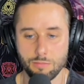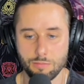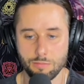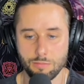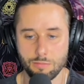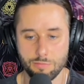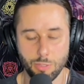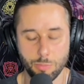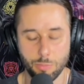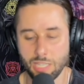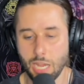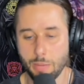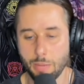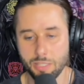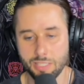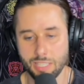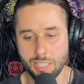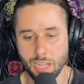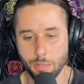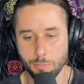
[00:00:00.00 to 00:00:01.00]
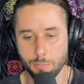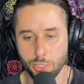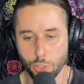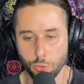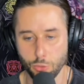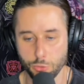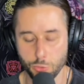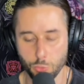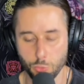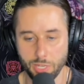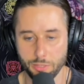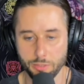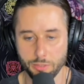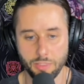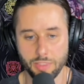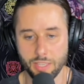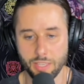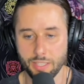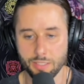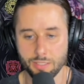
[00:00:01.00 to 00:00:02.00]
From time to time, those weird
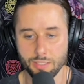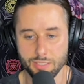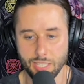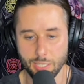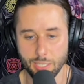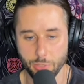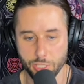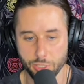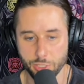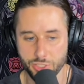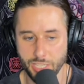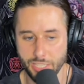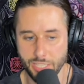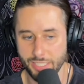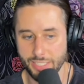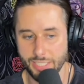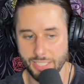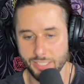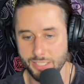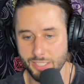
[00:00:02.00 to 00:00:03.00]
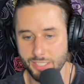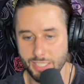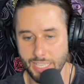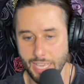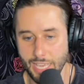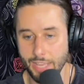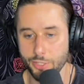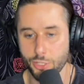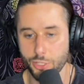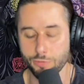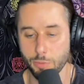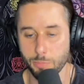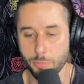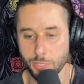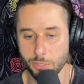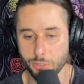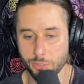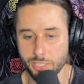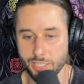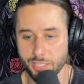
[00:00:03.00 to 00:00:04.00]
things, like when you're standing next to the edge of a
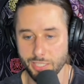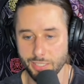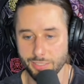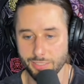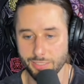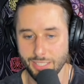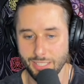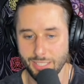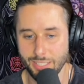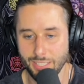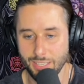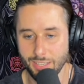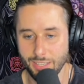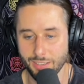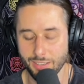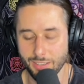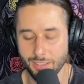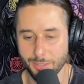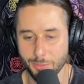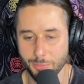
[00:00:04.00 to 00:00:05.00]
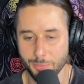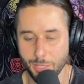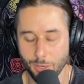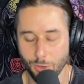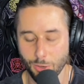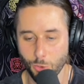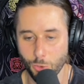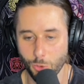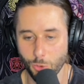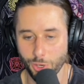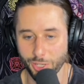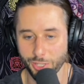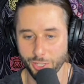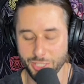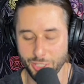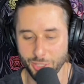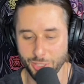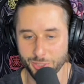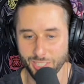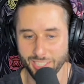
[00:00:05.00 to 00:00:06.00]
building, or
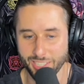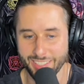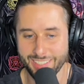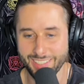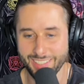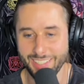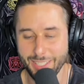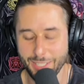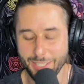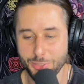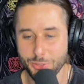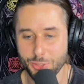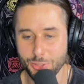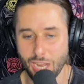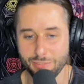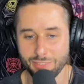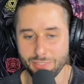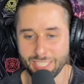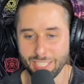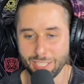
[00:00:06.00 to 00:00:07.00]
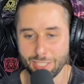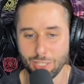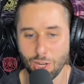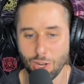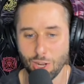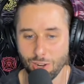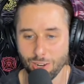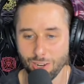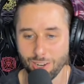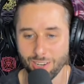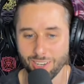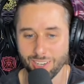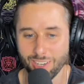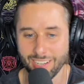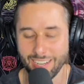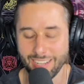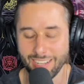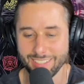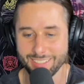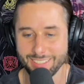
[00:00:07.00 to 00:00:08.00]
you're like driving a car
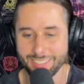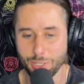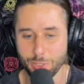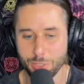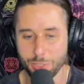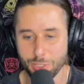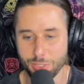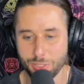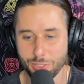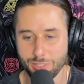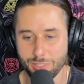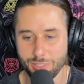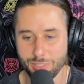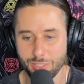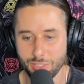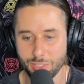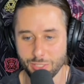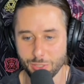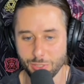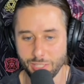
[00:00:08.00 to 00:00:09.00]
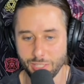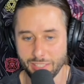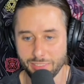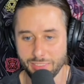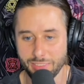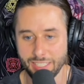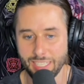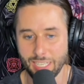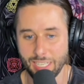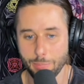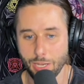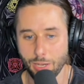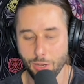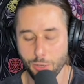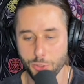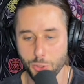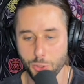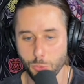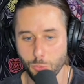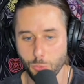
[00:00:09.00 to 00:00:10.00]
and, you're like thinking
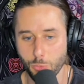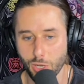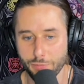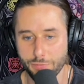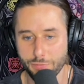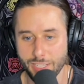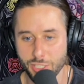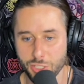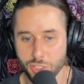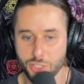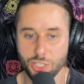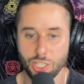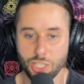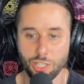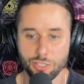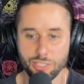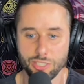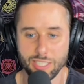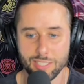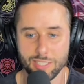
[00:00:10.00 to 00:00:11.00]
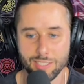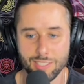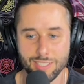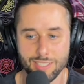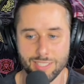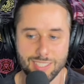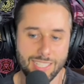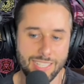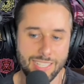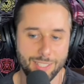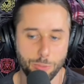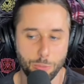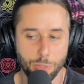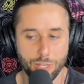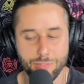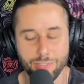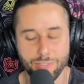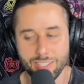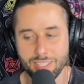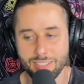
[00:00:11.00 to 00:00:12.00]
about, what if I just turned into this lane, or what
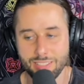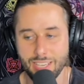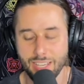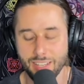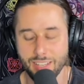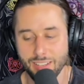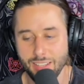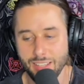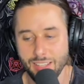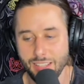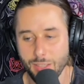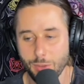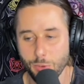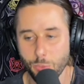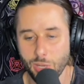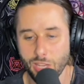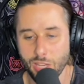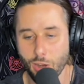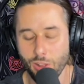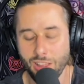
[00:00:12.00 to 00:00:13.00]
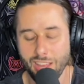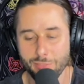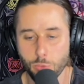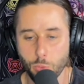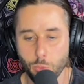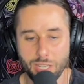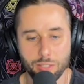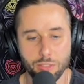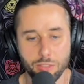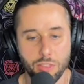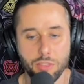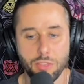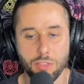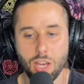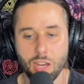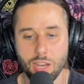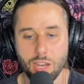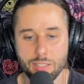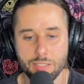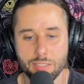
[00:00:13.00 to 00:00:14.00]
if I did that? We all have weird
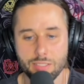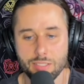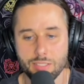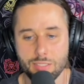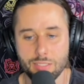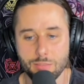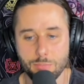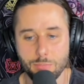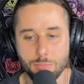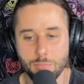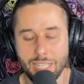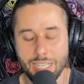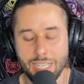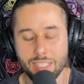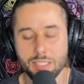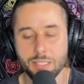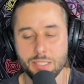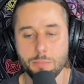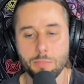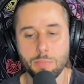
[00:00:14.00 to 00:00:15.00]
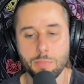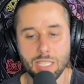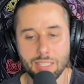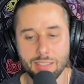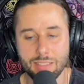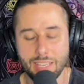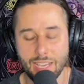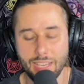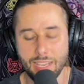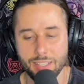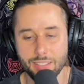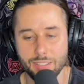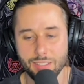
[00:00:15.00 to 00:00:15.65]
thoughts, and it doesn't mean that